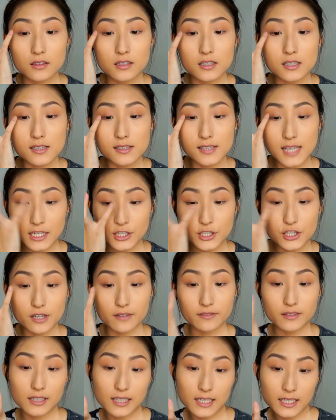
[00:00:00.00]
the center
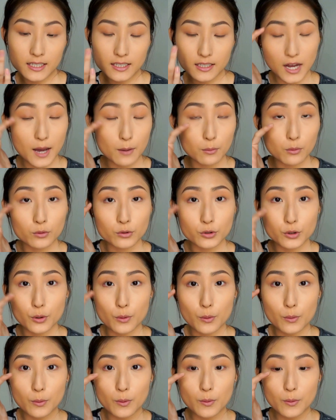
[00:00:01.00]
of the lid. I won't
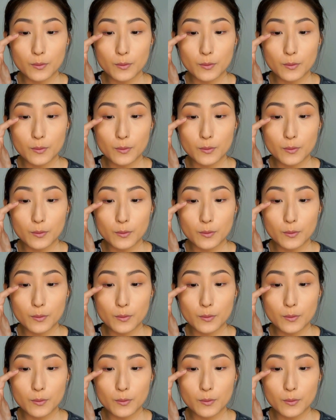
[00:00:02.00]
go